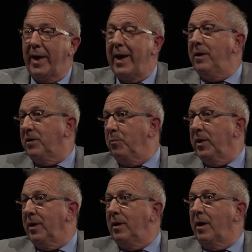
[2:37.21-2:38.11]
A to
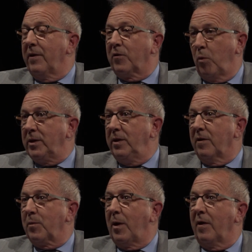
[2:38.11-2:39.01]
B as quickly
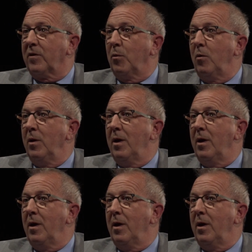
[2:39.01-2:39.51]
as possible.